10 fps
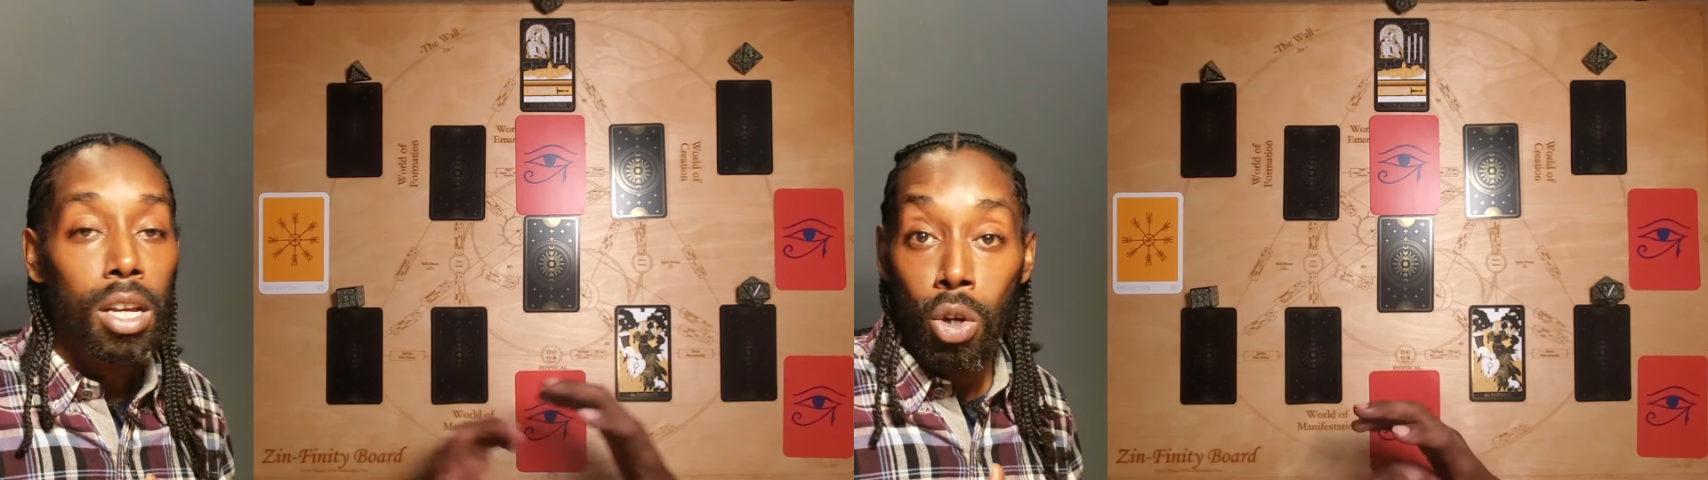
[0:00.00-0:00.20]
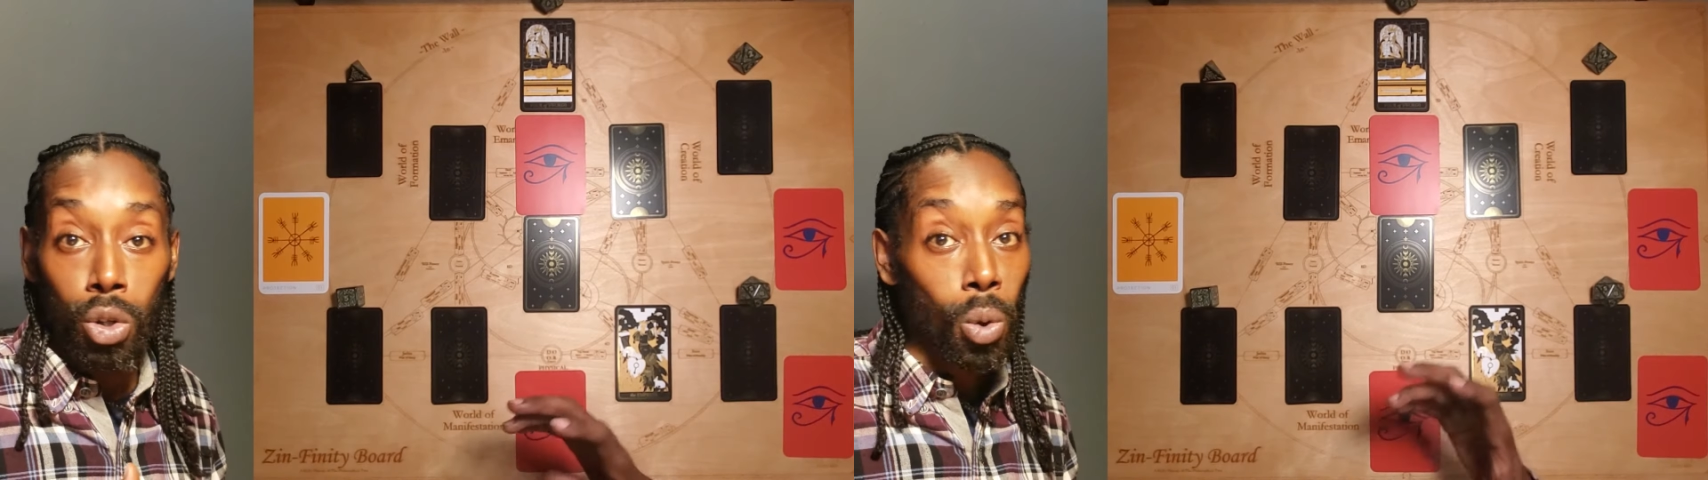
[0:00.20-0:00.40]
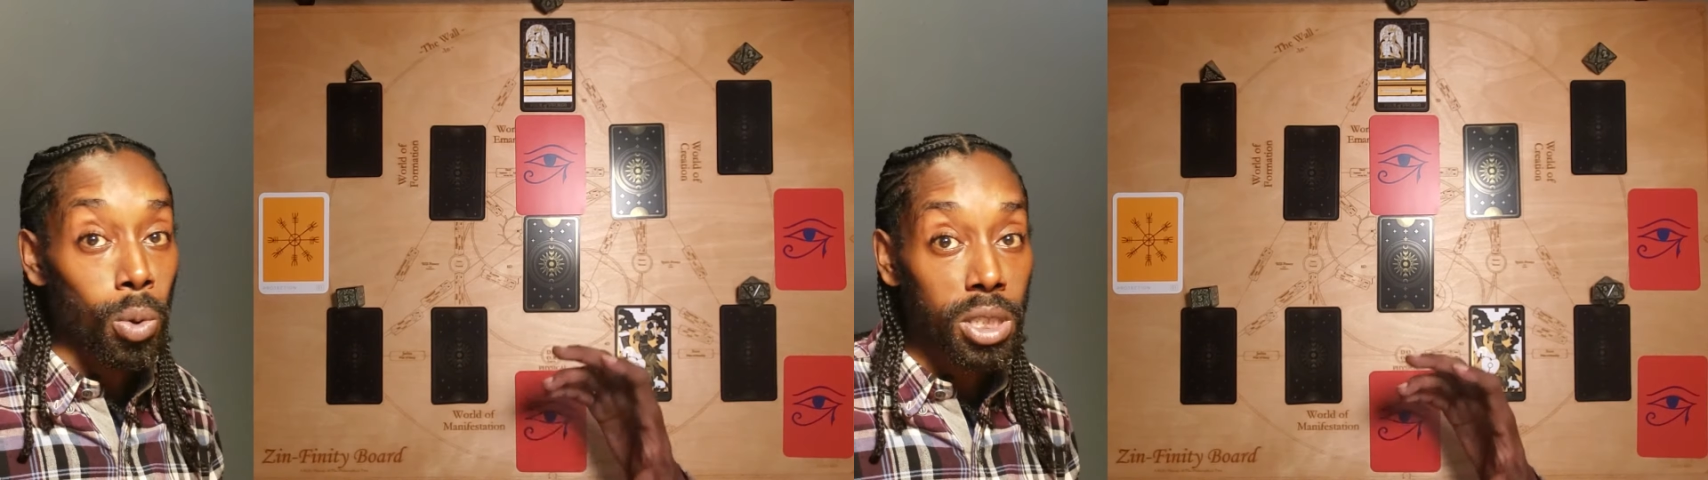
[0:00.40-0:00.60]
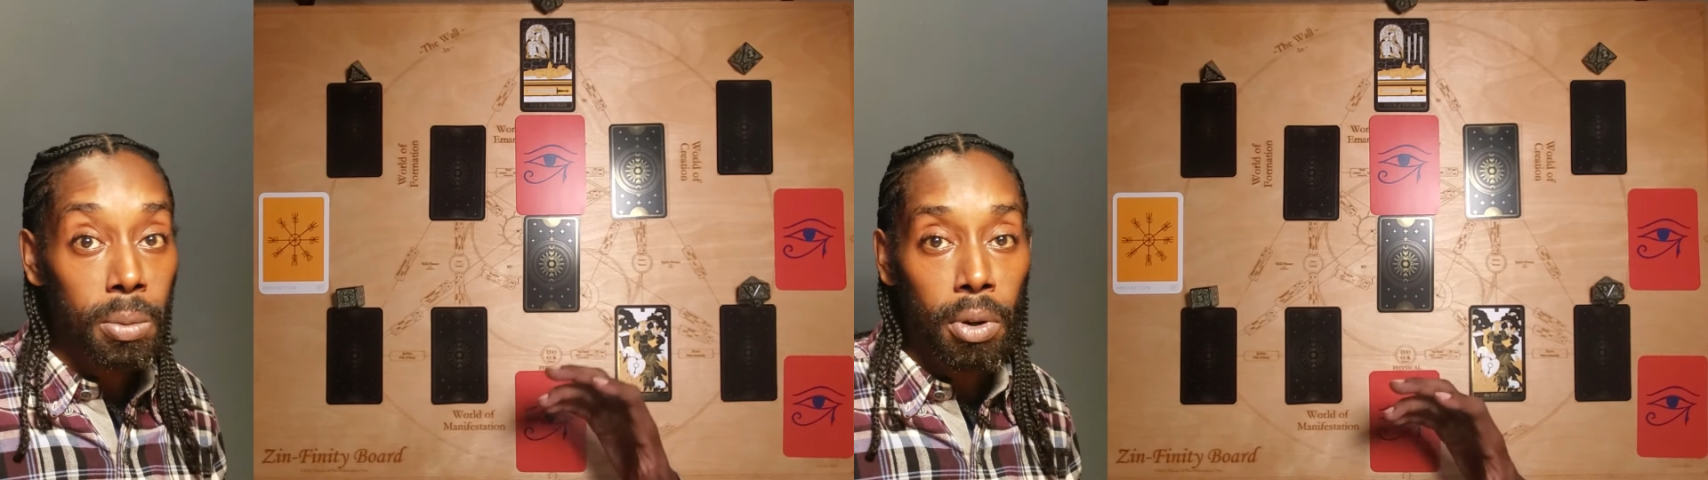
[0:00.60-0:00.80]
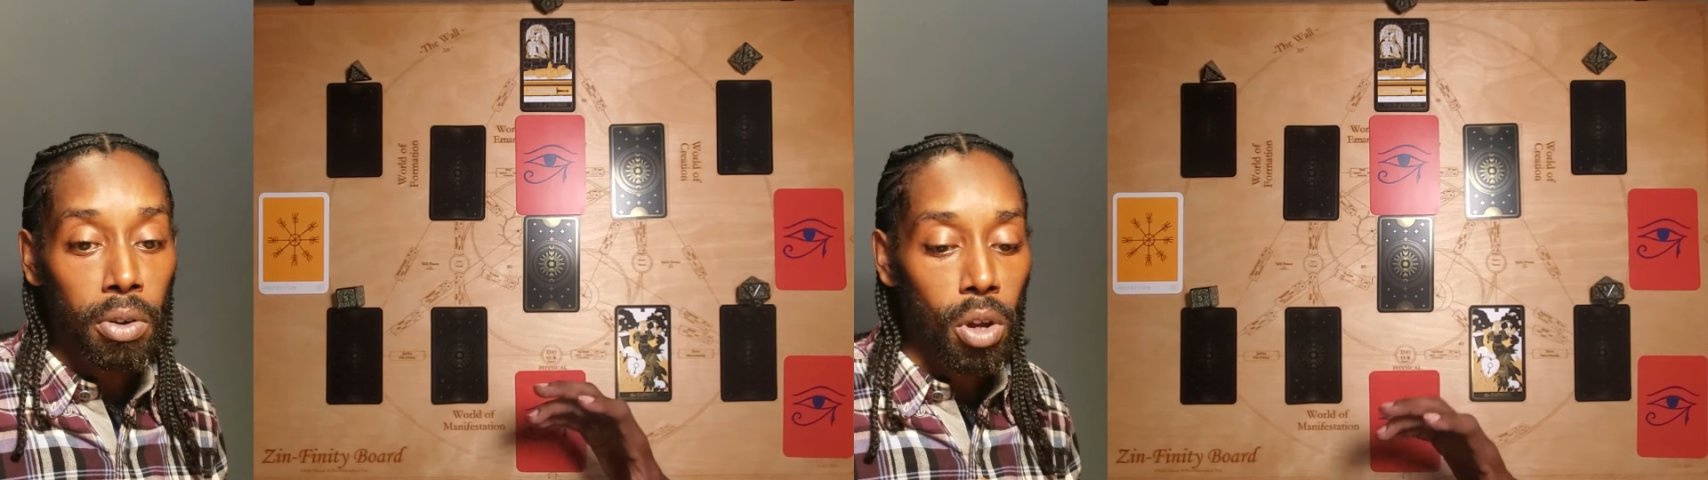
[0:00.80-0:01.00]
or you and
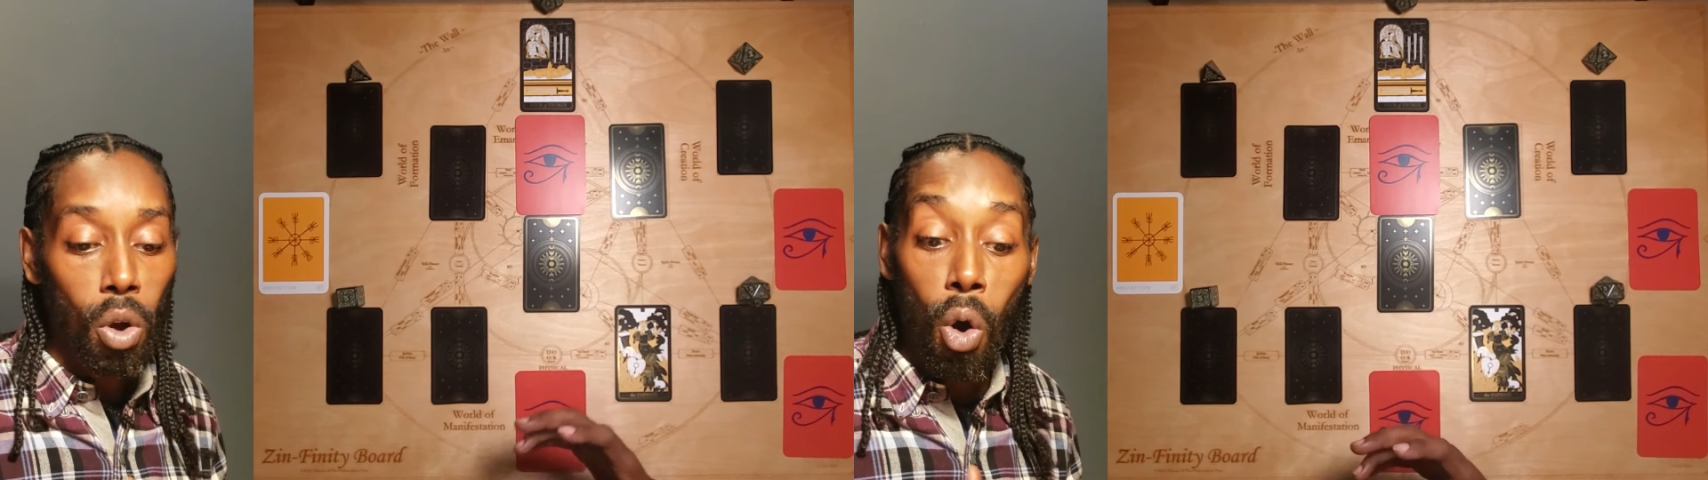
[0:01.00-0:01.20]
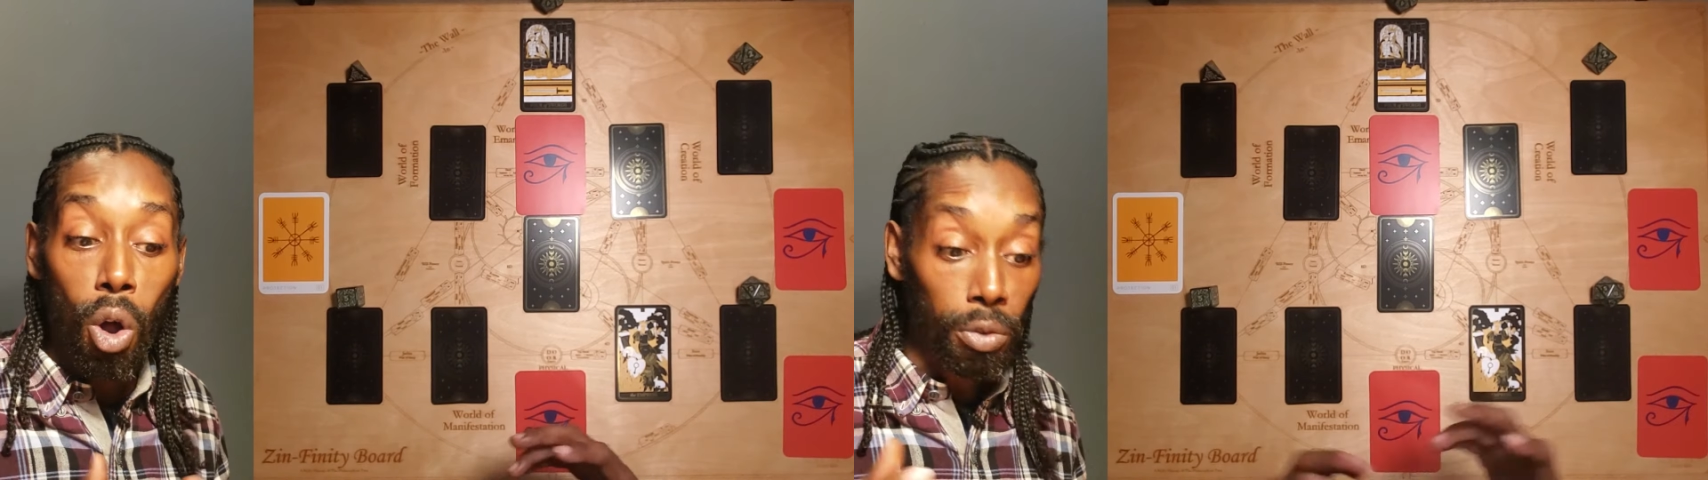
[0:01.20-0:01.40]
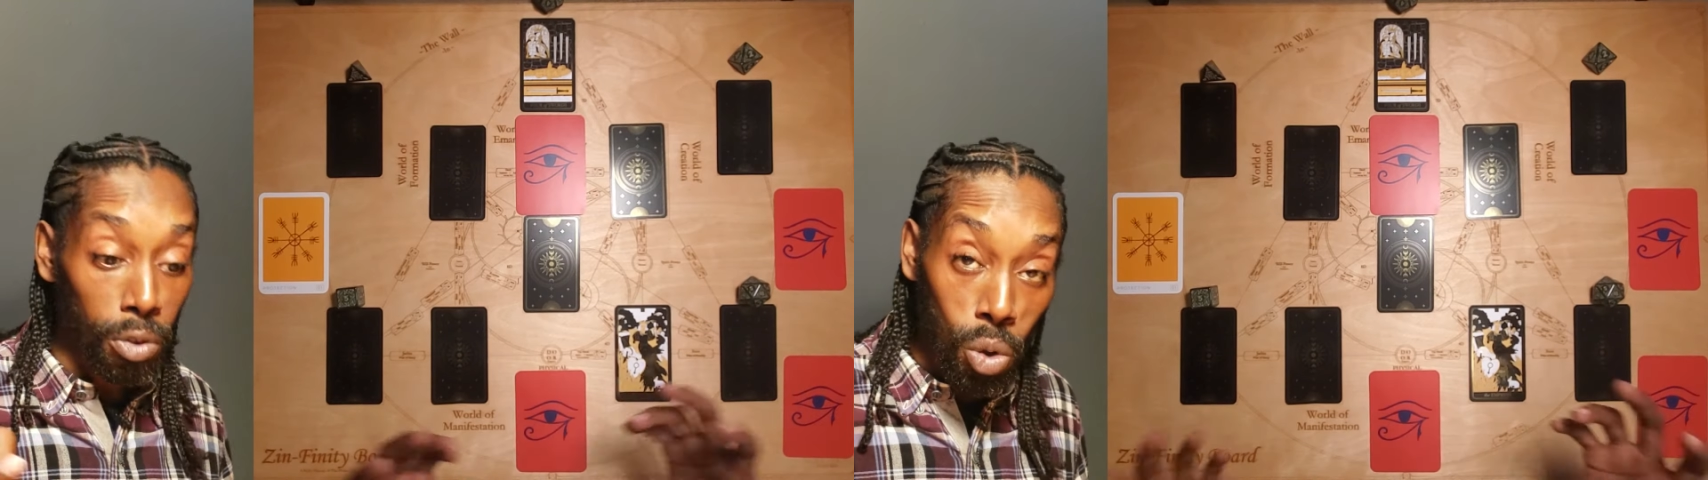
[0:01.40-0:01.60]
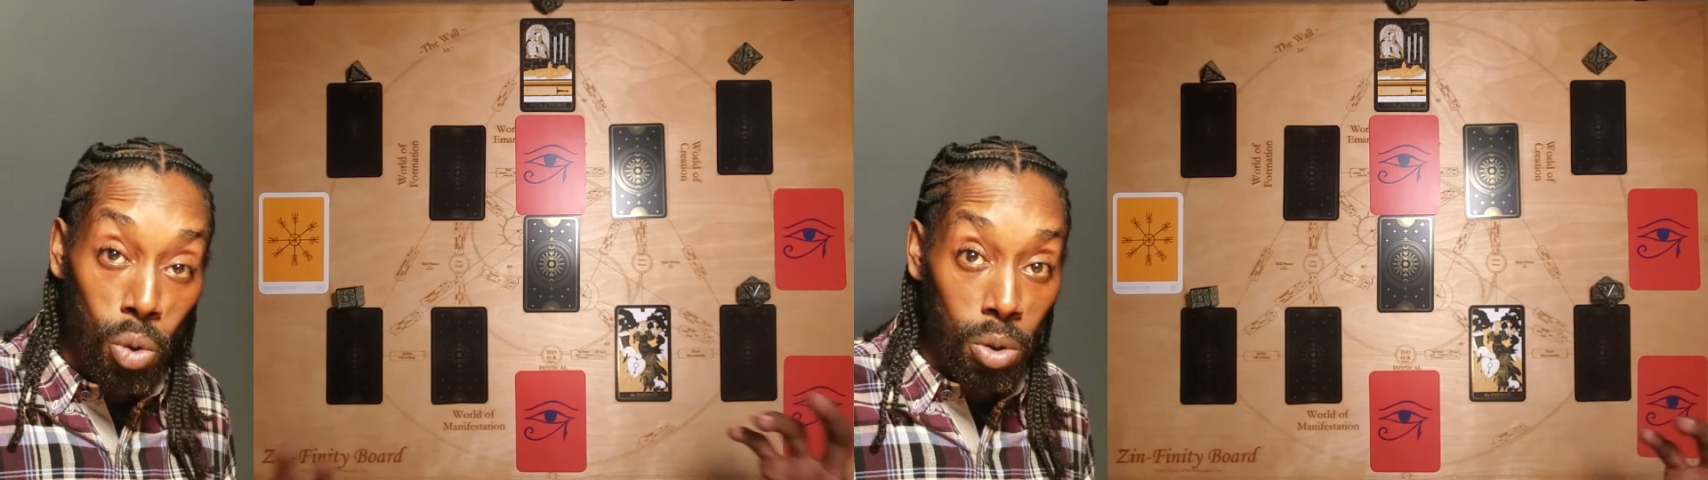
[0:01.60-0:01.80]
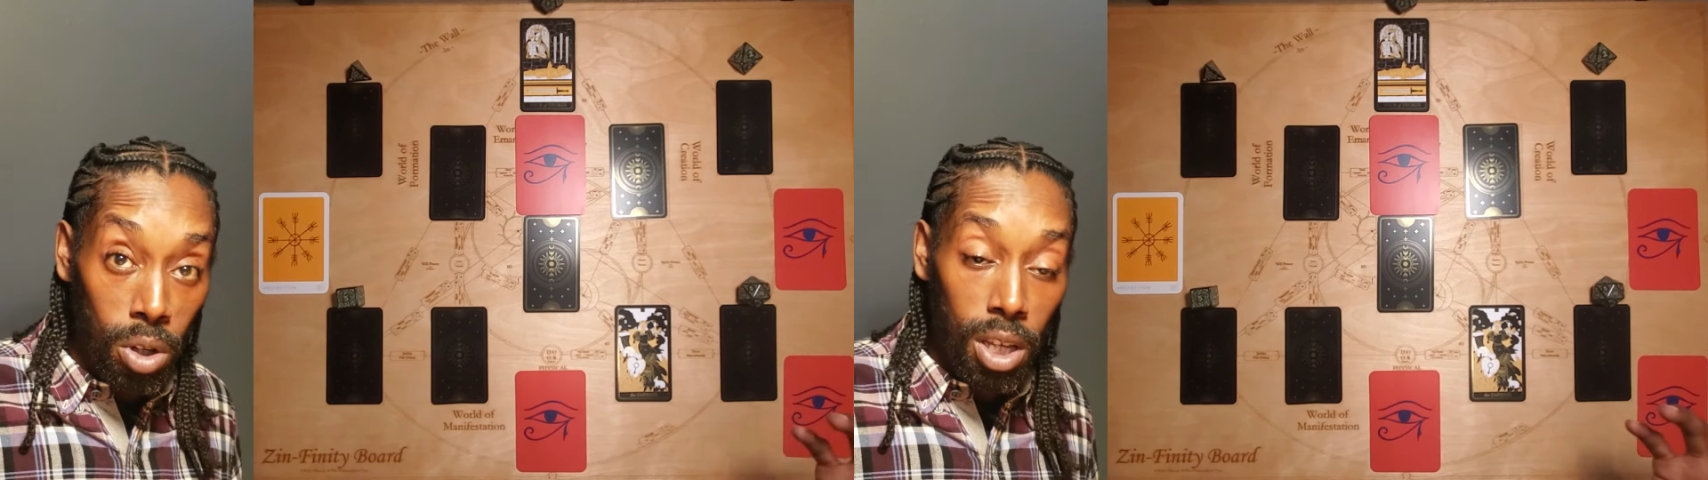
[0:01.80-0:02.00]
spirit, all of
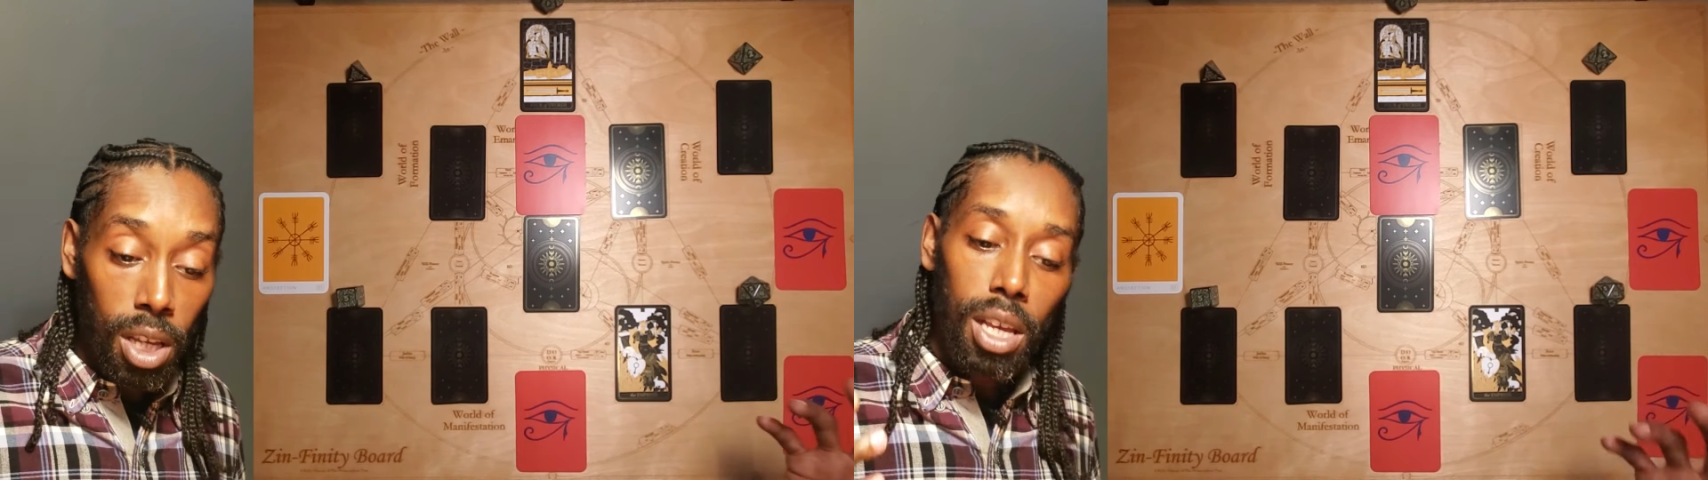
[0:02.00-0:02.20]
you,